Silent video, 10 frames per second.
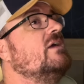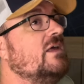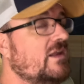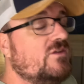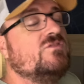
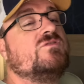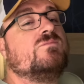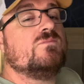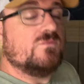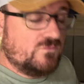it is
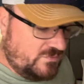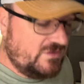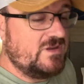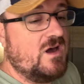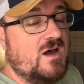
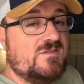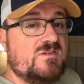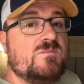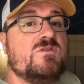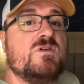really
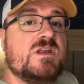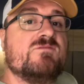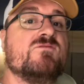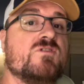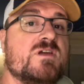awesome. You get it
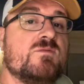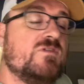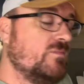free with your